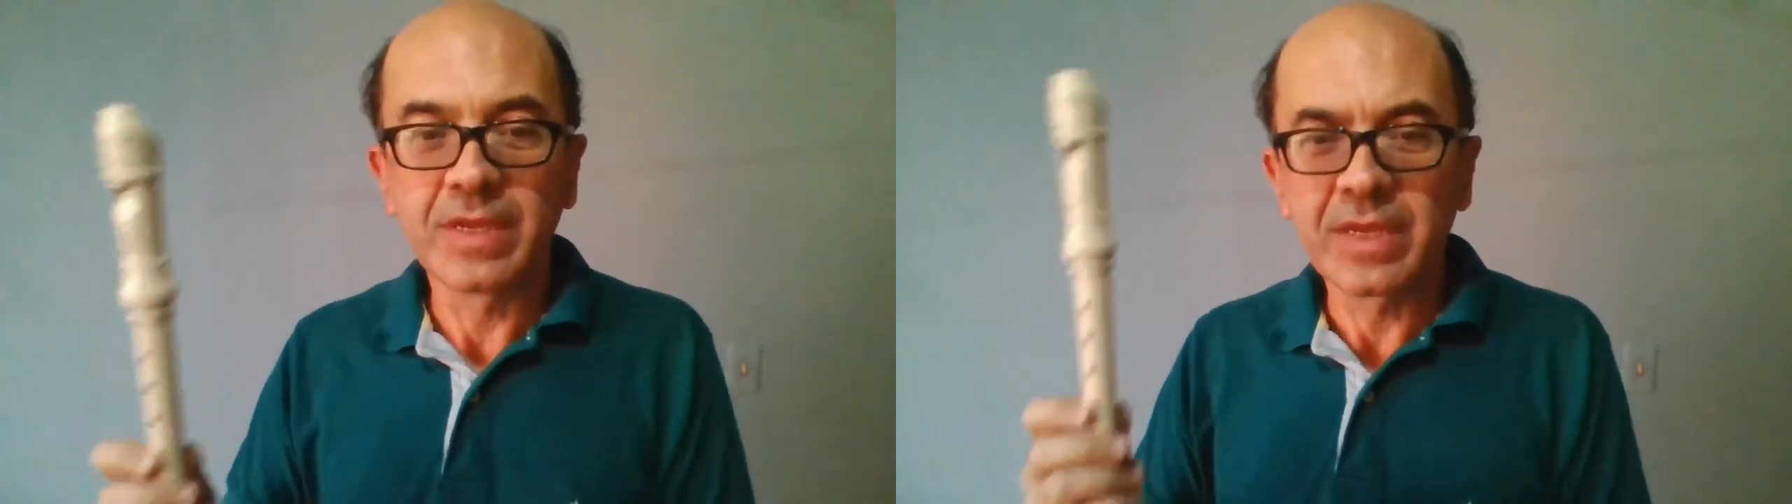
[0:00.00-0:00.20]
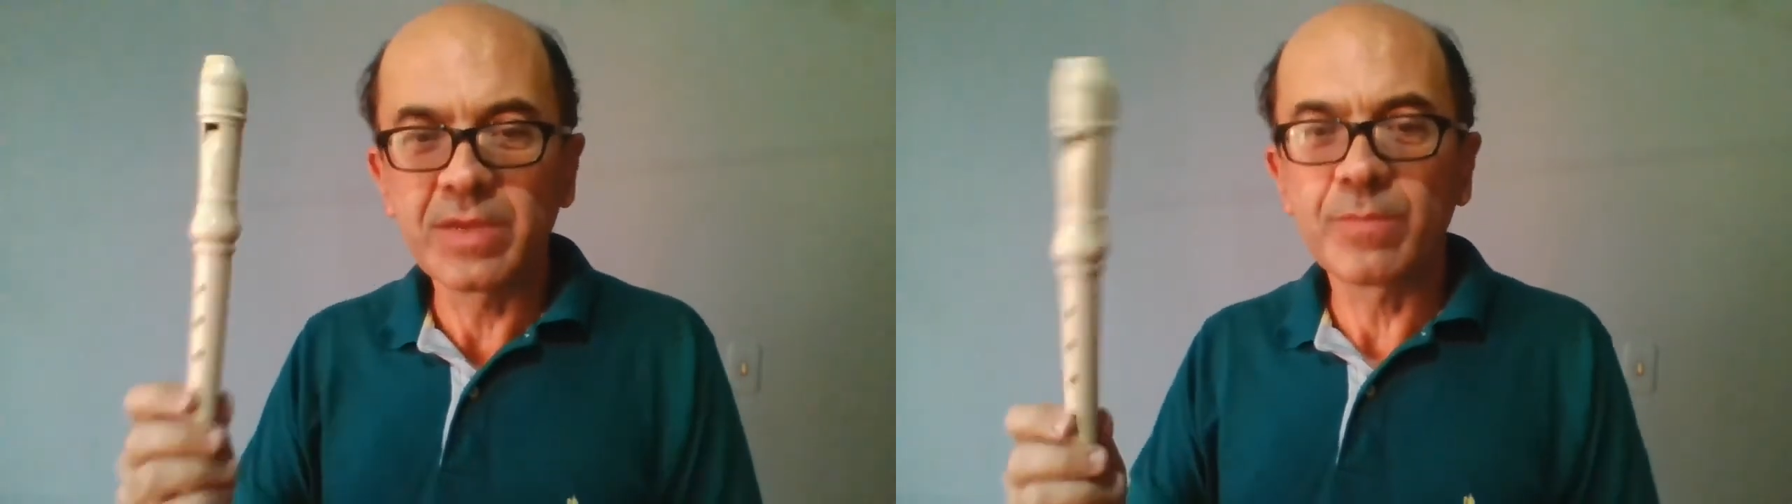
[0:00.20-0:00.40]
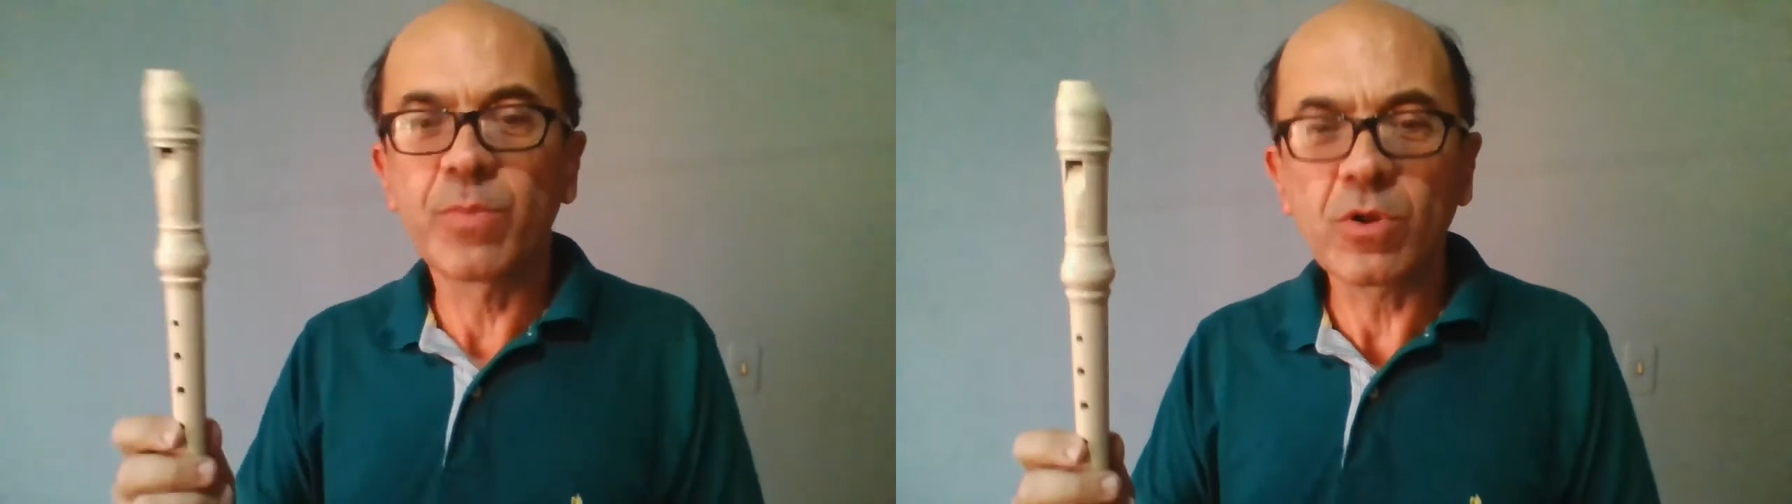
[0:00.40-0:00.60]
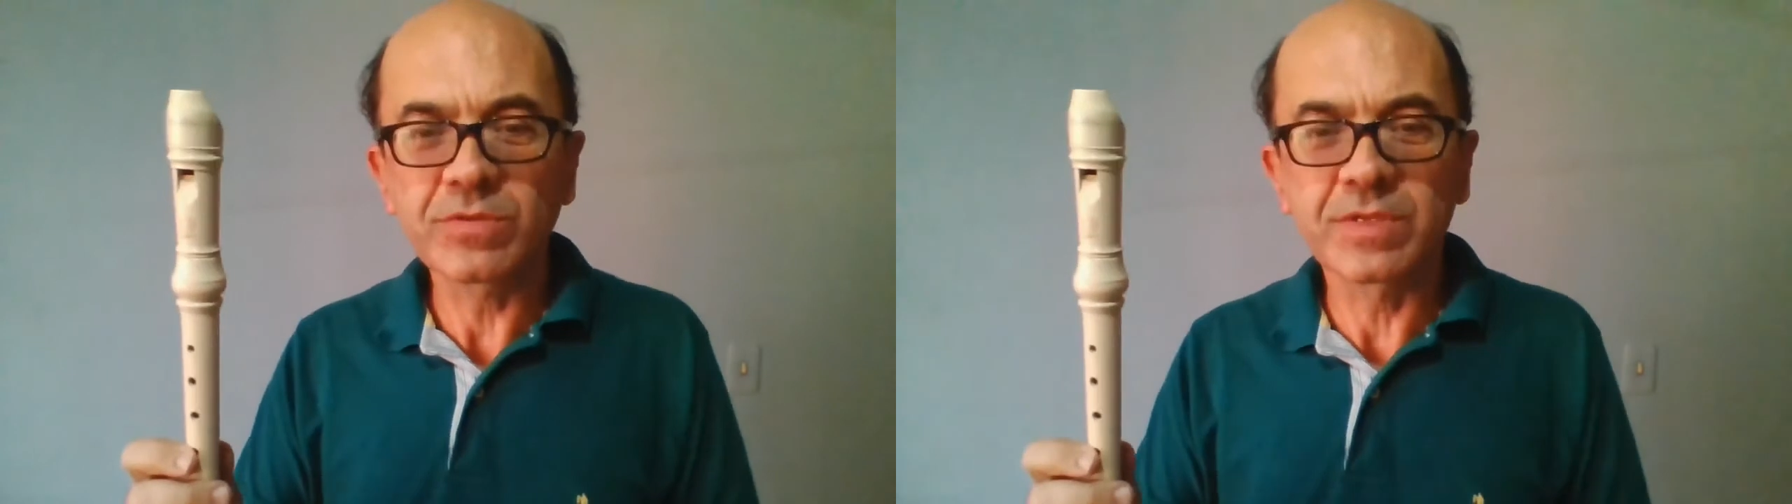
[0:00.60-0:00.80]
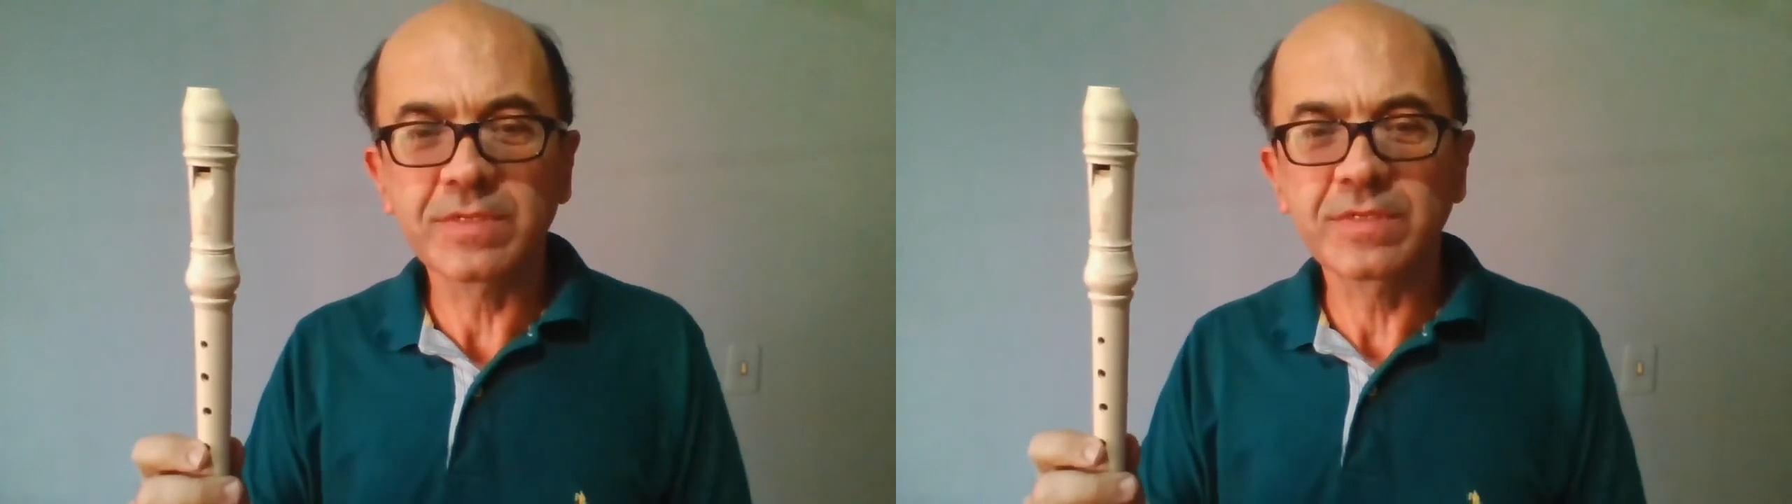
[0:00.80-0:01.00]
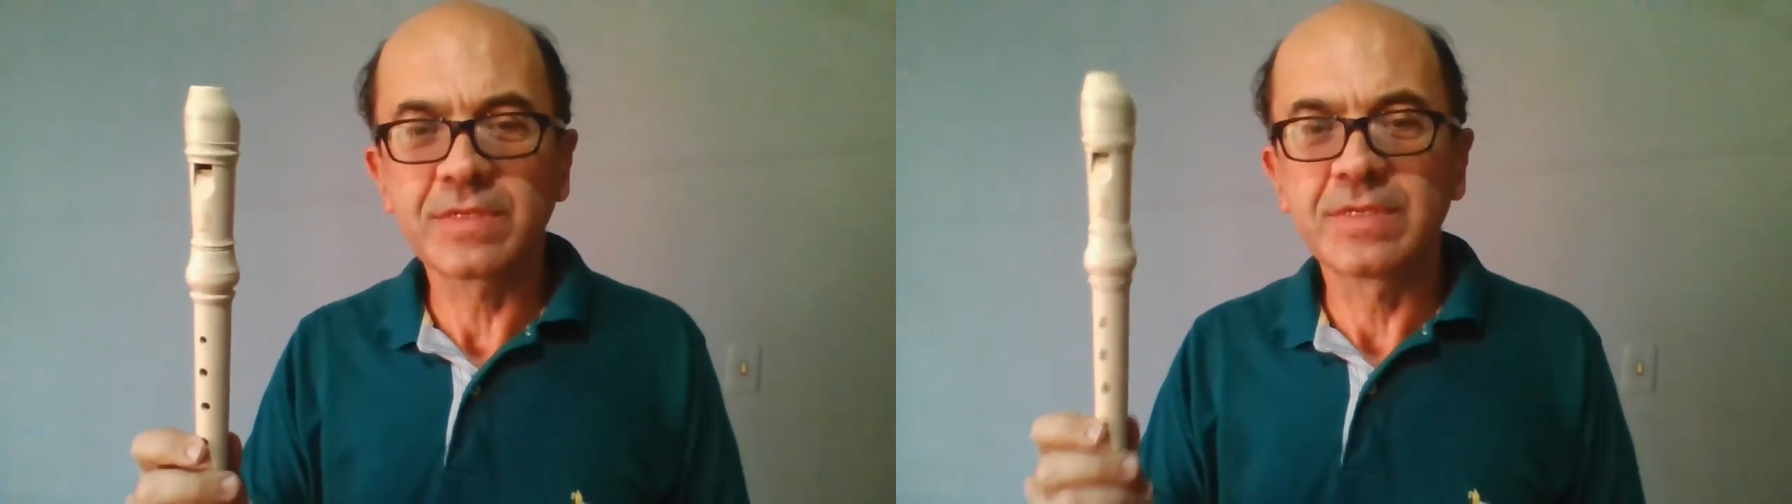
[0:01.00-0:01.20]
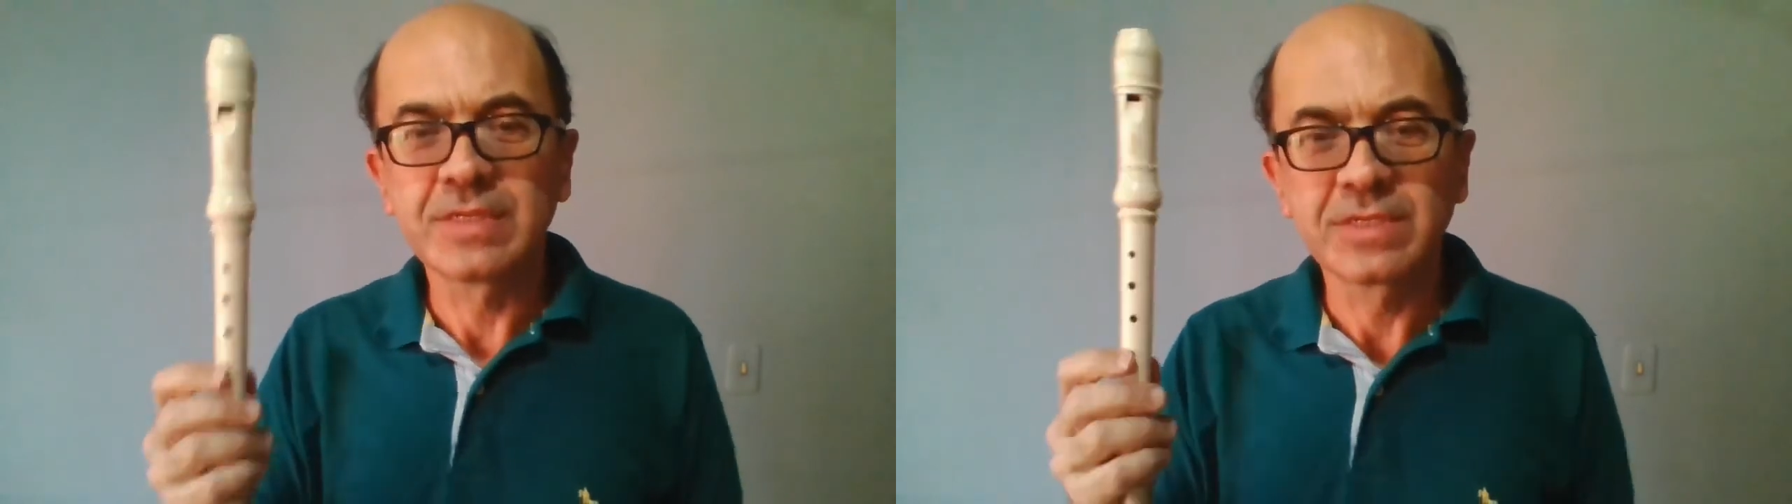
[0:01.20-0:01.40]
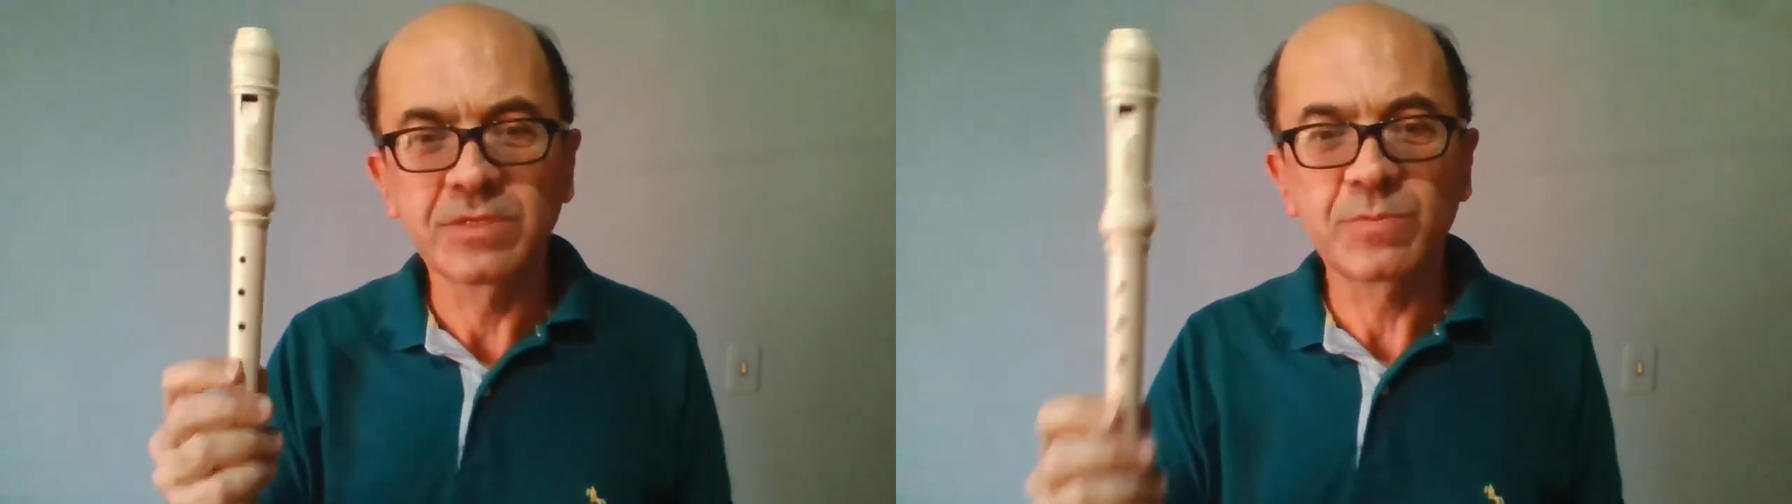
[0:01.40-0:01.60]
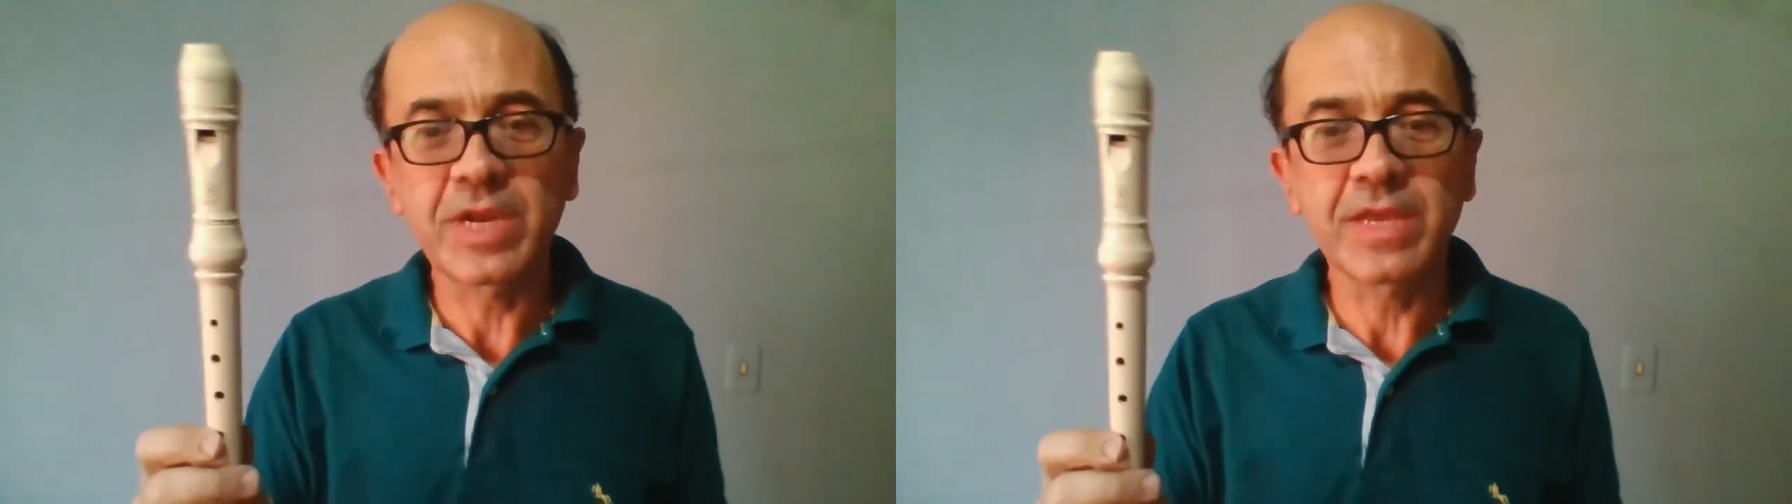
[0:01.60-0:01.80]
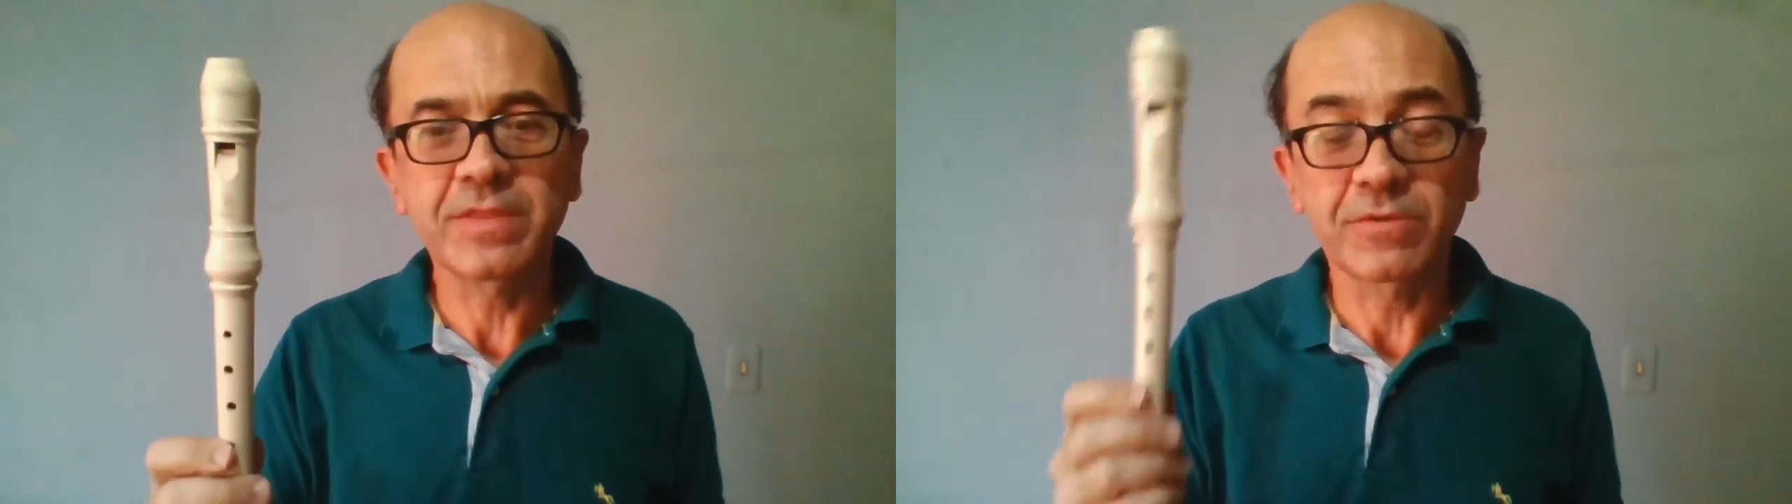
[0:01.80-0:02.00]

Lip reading: Impulses spread